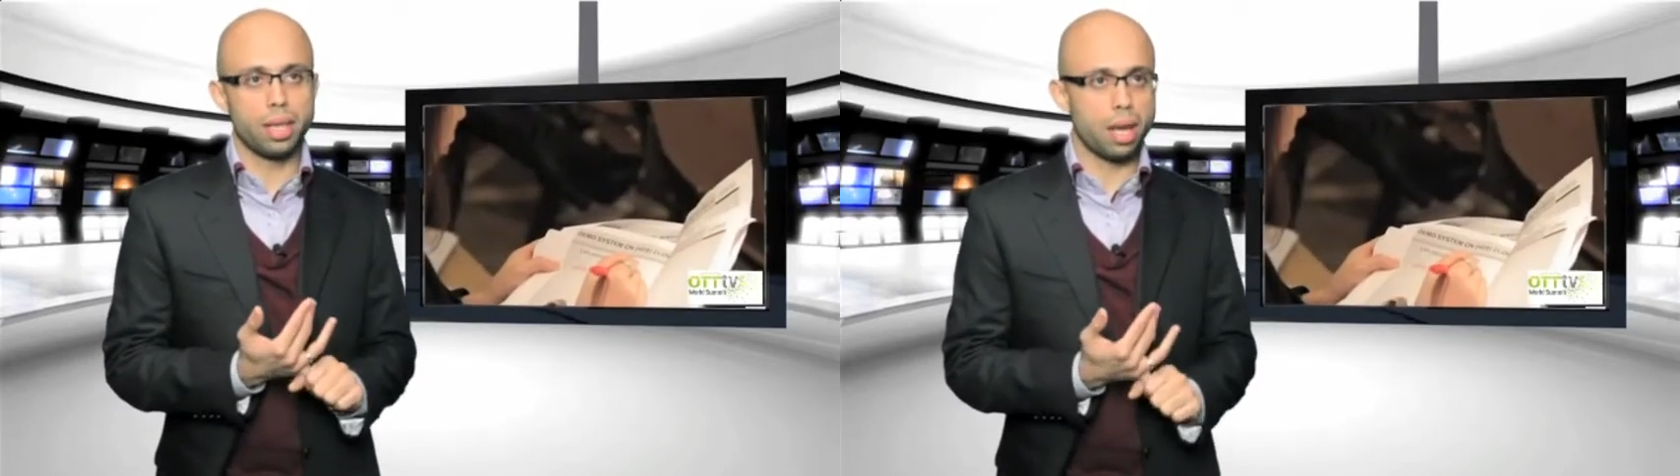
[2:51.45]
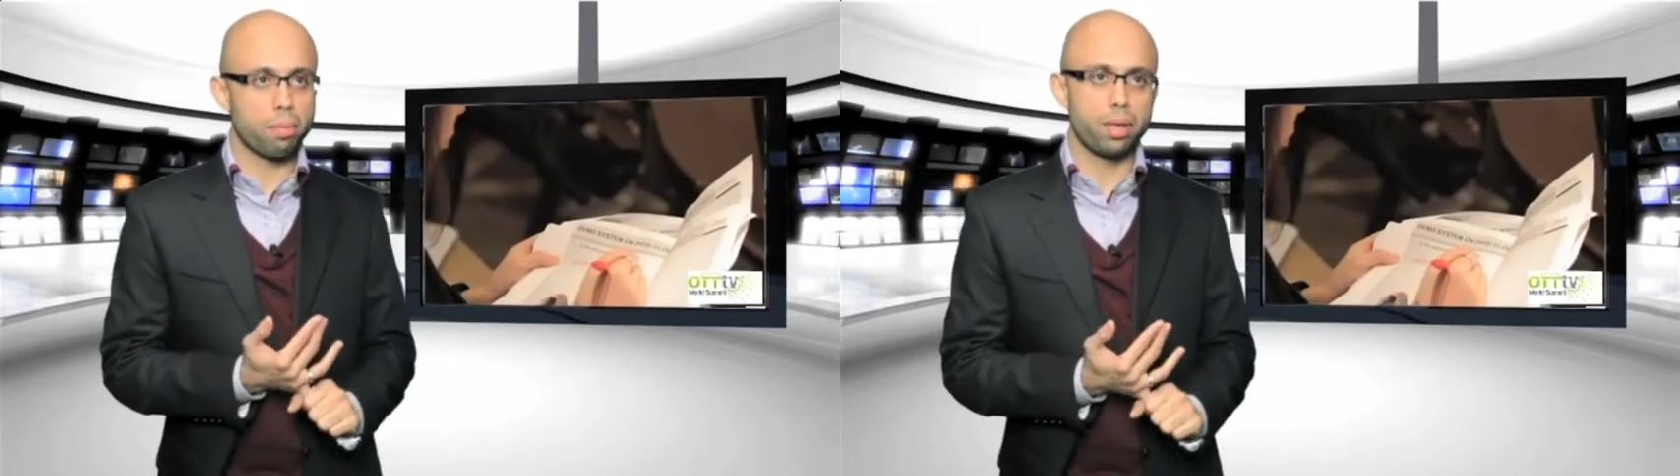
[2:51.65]

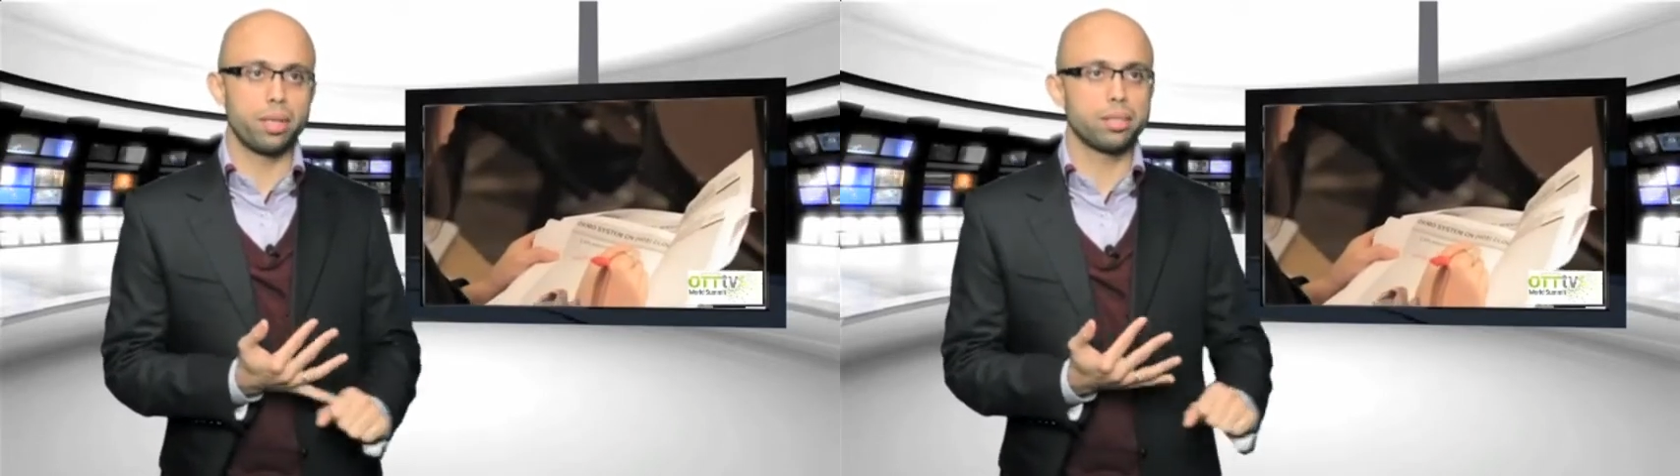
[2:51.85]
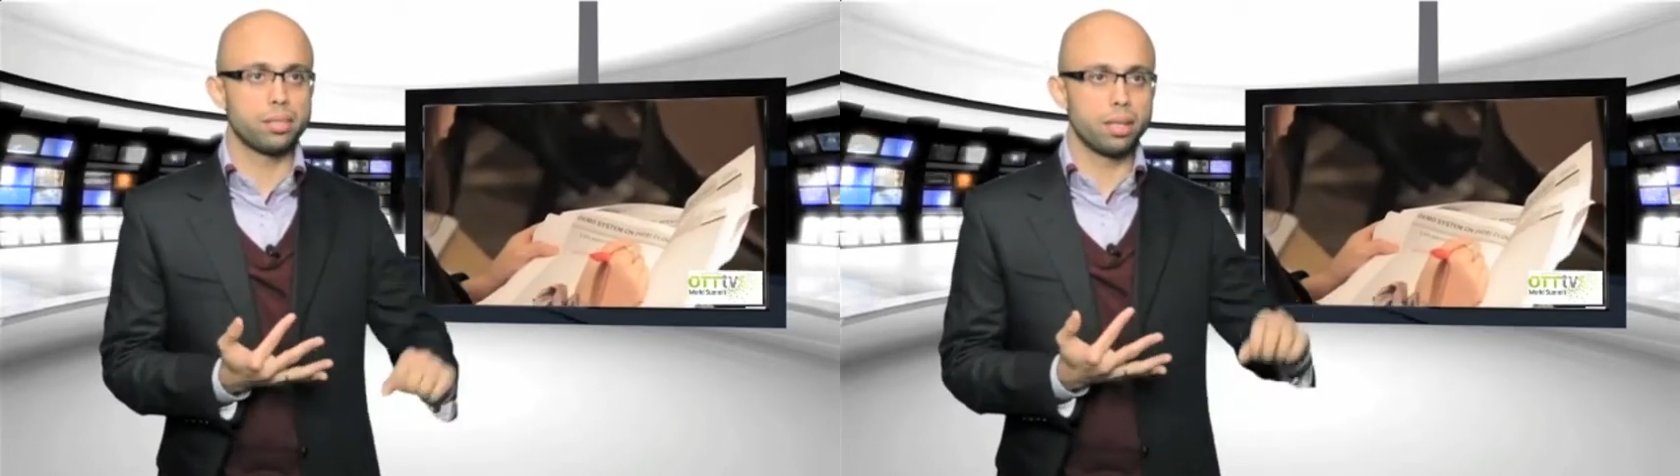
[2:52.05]

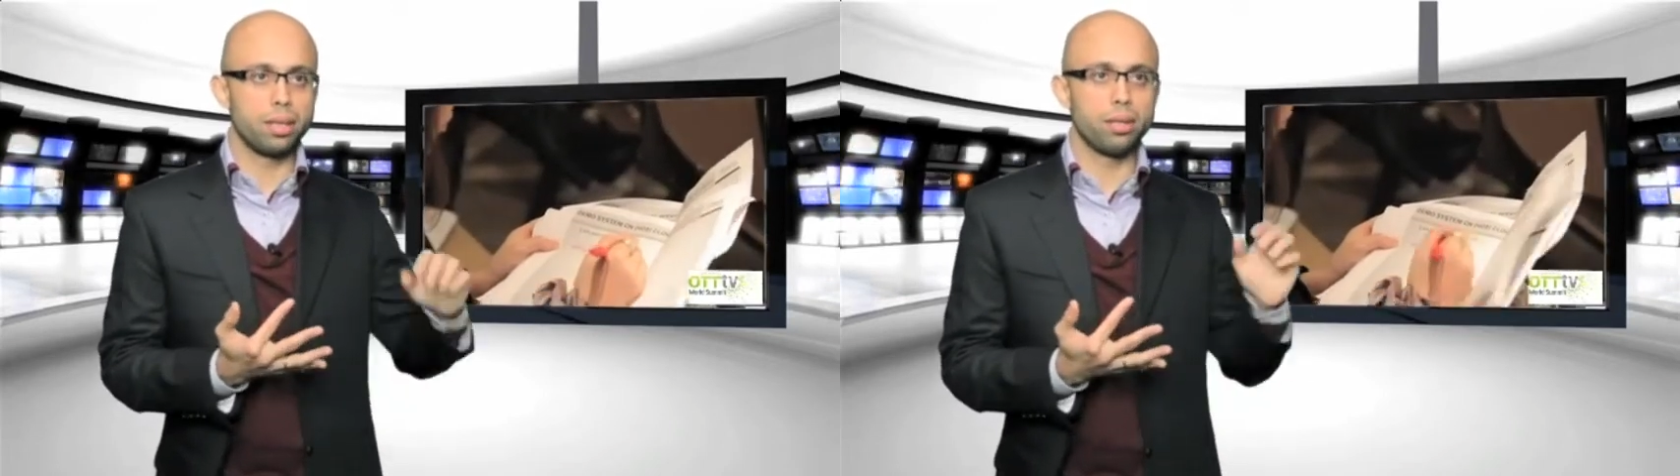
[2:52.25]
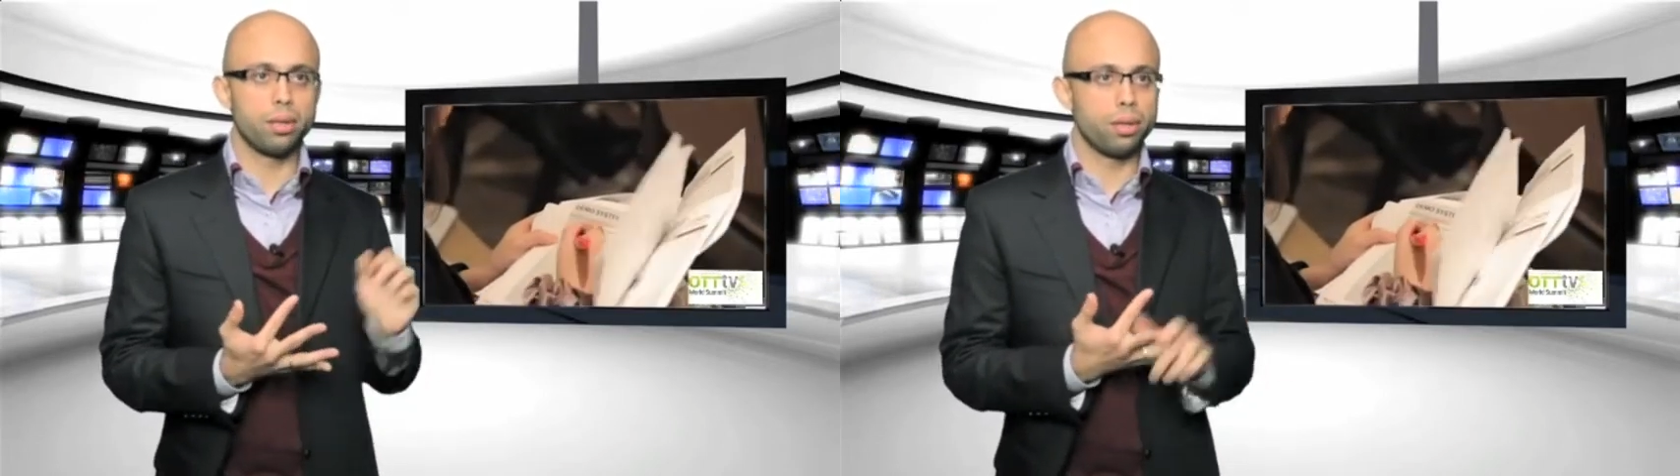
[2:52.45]
capex
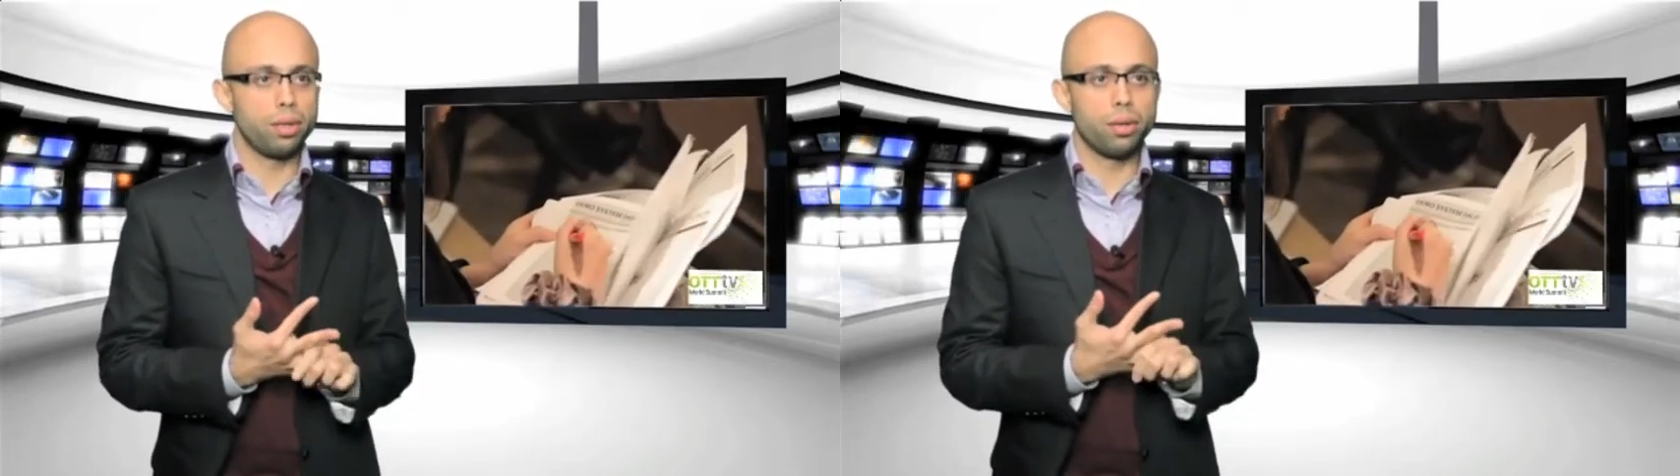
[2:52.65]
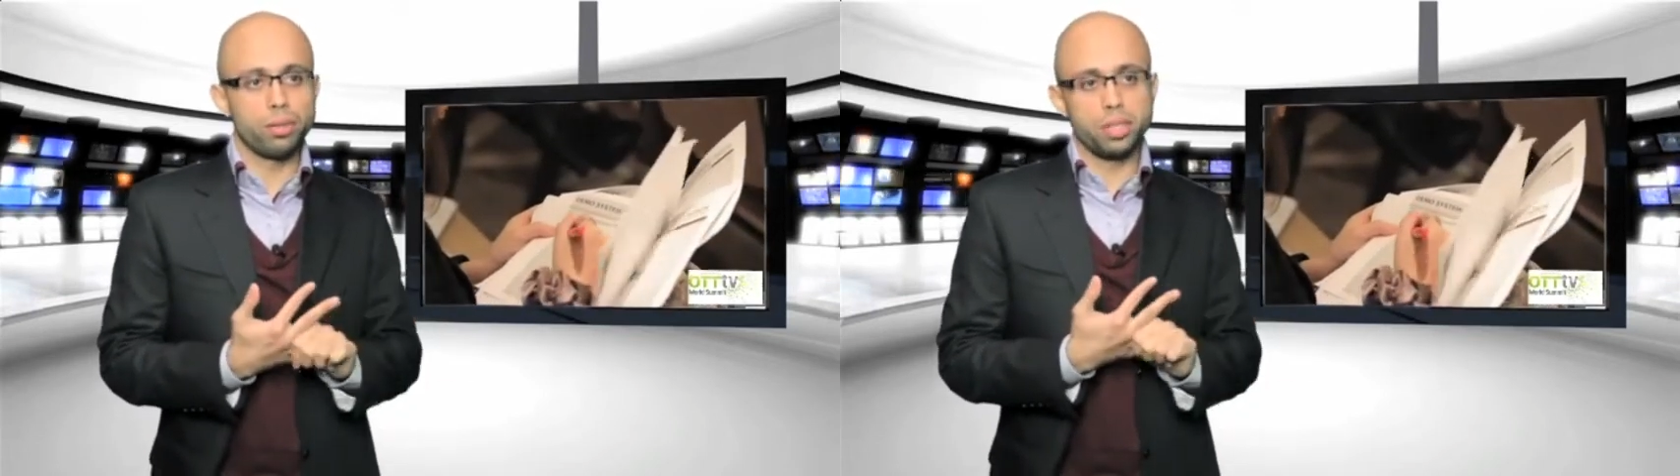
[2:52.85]
and
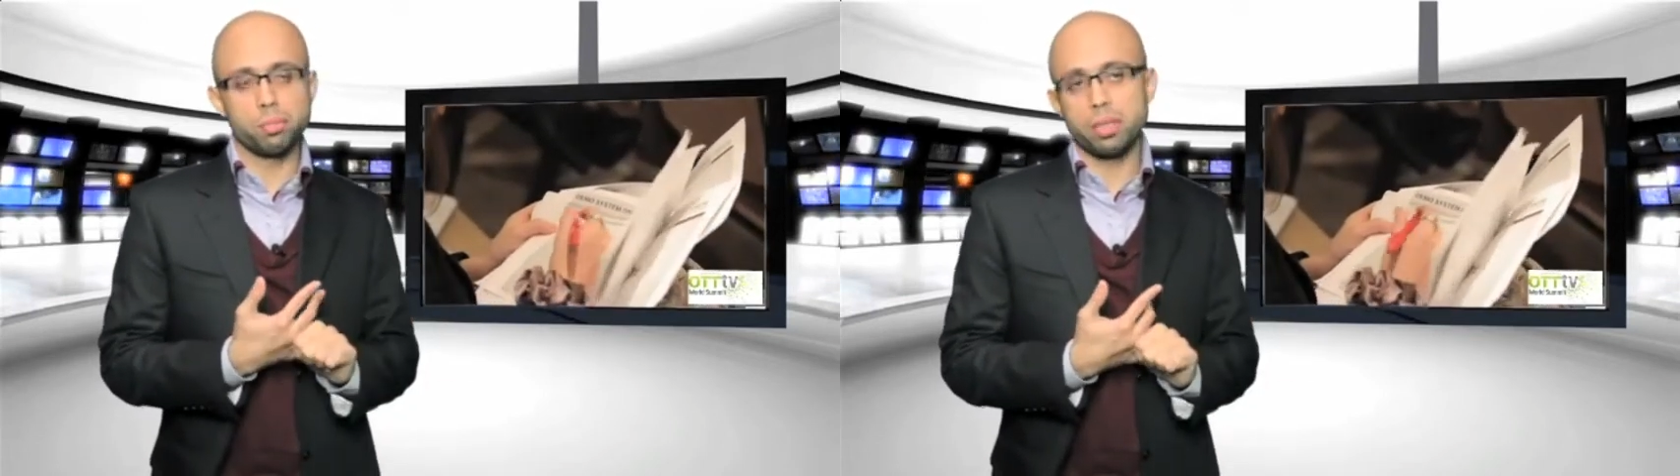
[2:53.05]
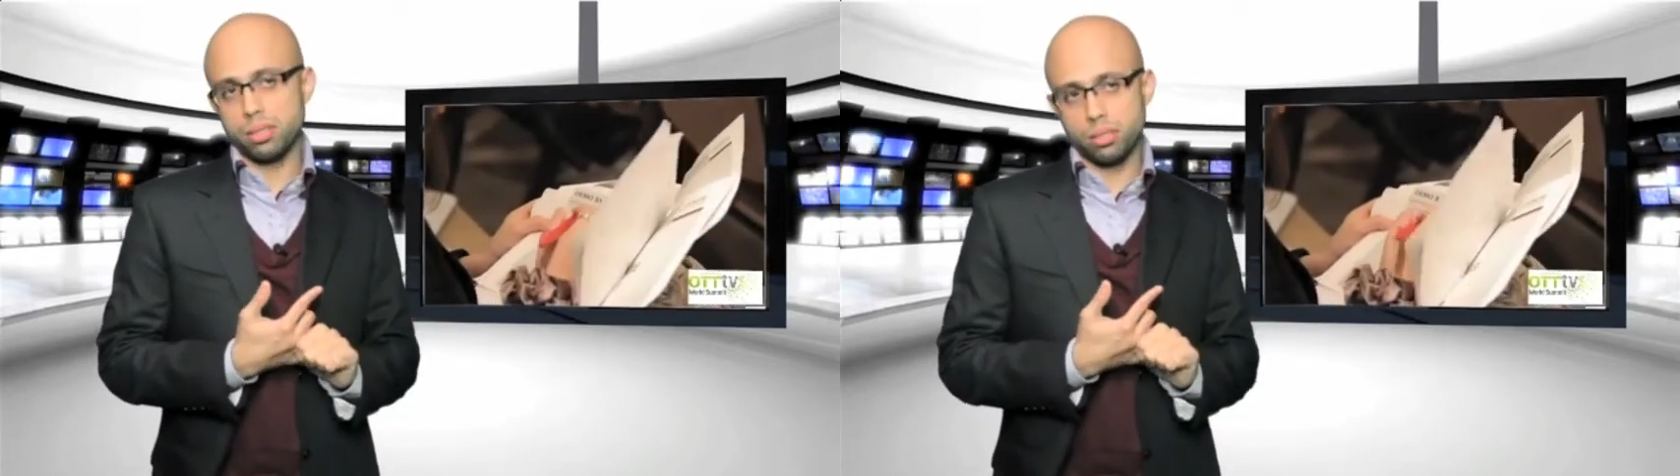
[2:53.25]
all the
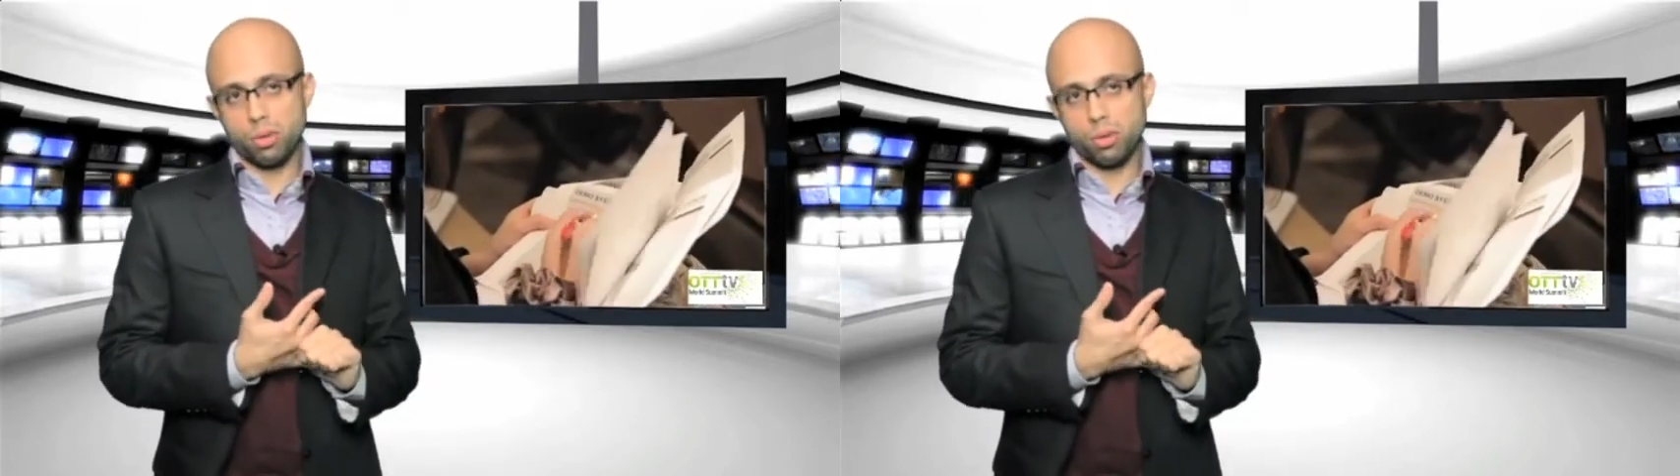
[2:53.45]
expenses